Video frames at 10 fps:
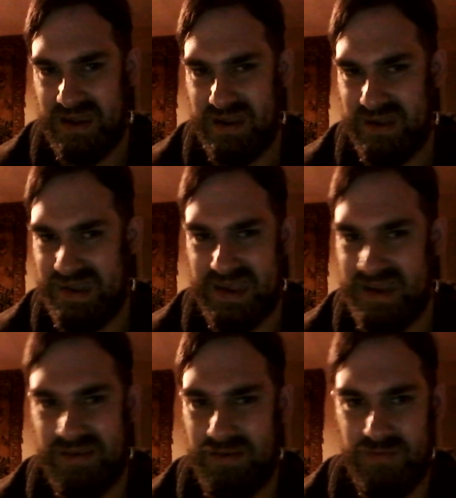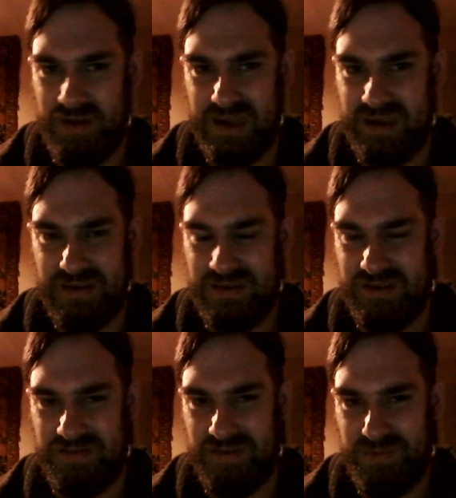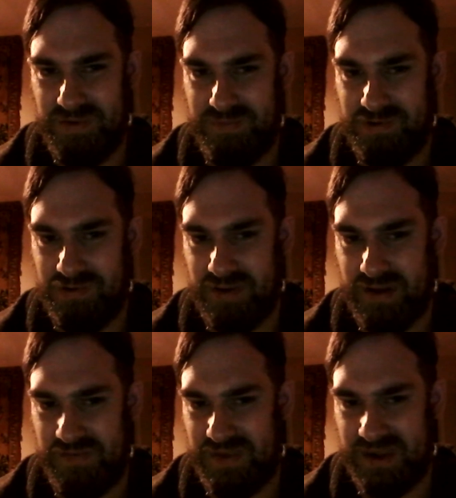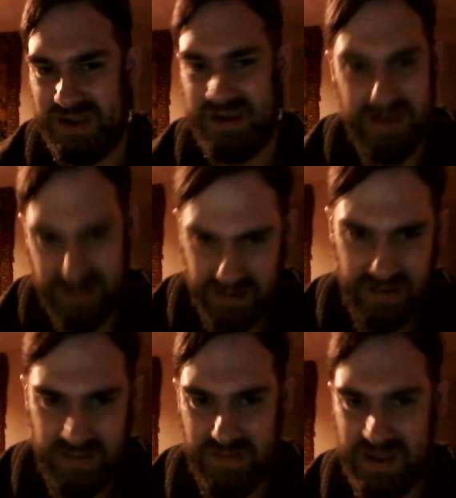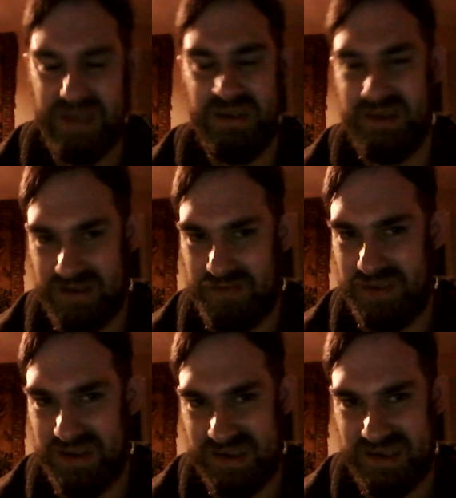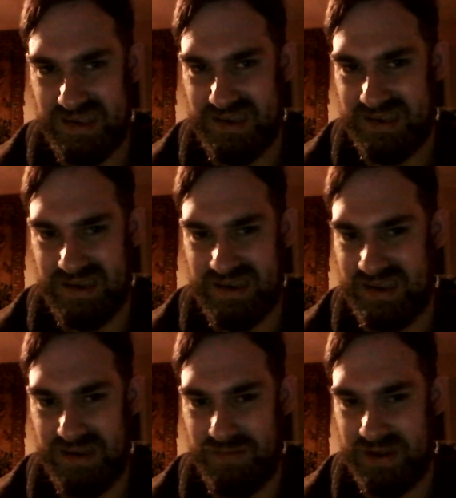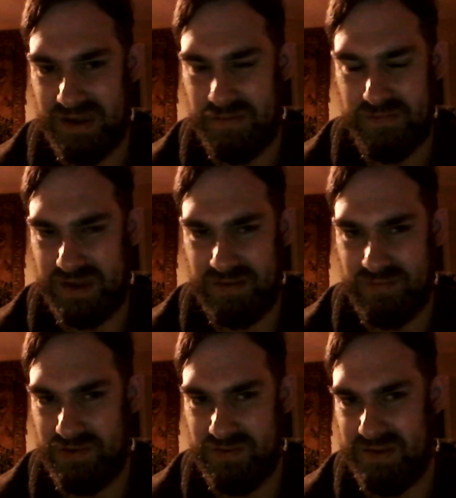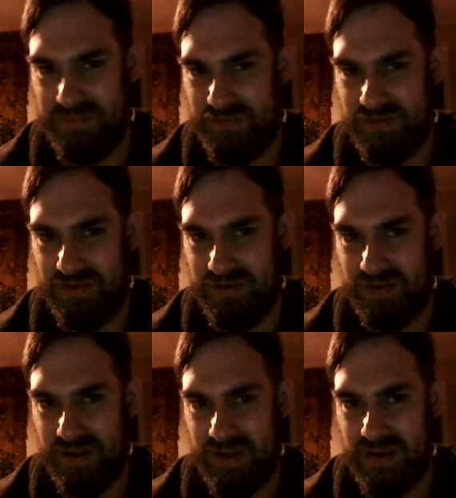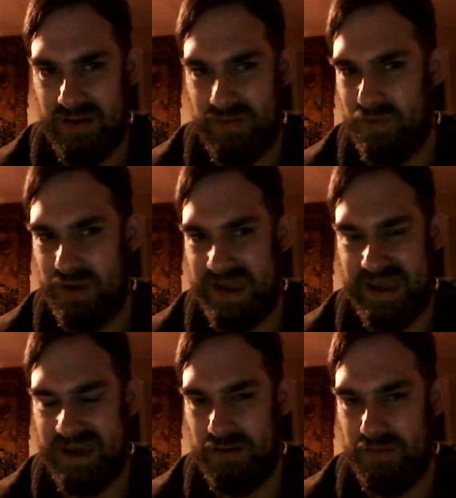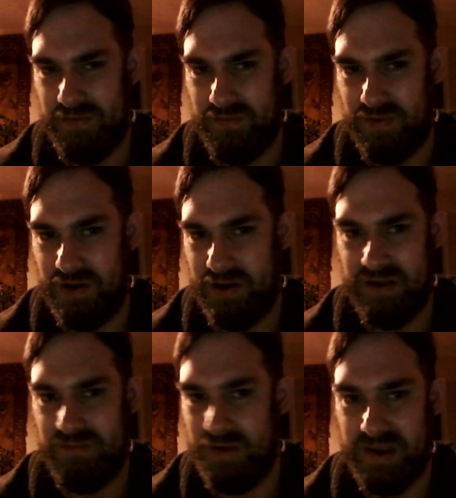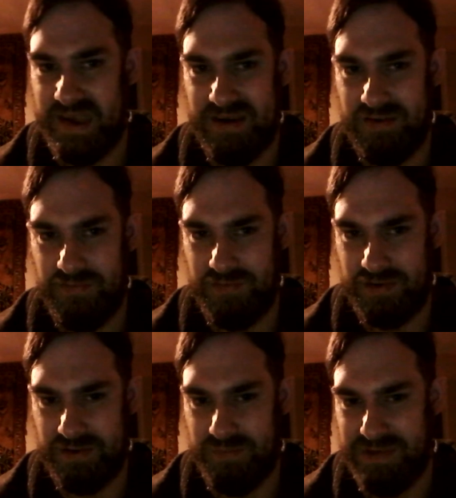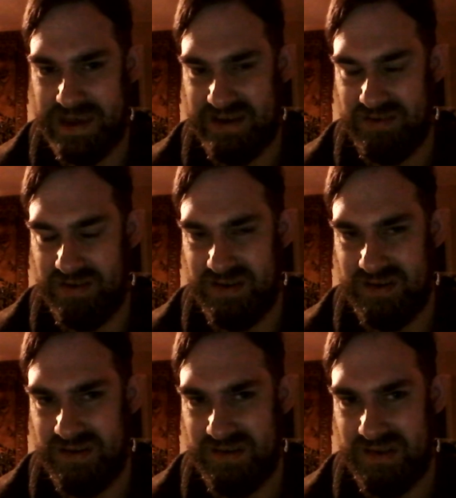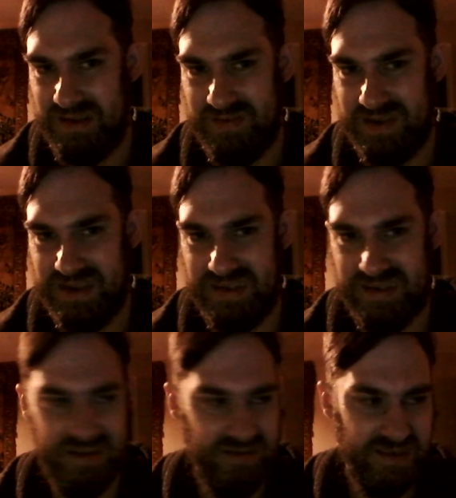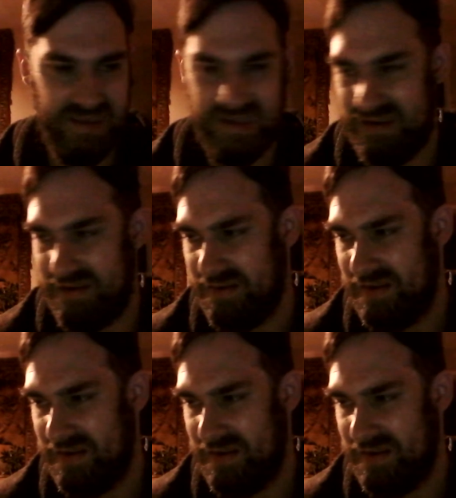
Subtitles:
they're not really going to drop the ball. I think, at least for this season anyway, I think we're in for one hell of a ride, one hell of a compelling TV series. So